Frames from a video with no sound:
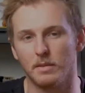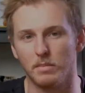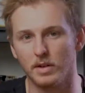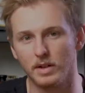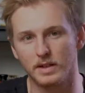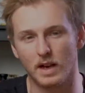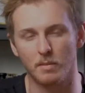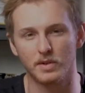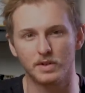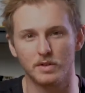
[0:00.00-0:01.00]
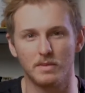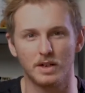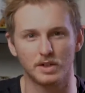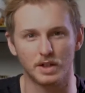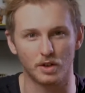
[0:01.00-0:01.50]
and mirrorless cameras too
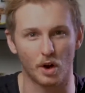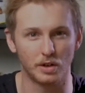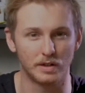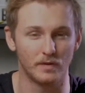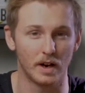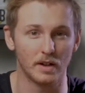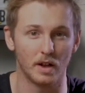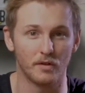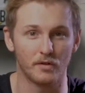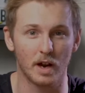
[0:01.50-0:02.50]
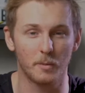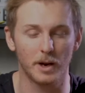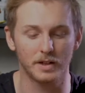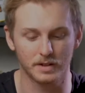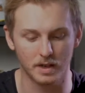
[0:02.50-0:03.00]
much that go to very low frame
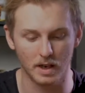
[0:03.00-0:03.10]
rates,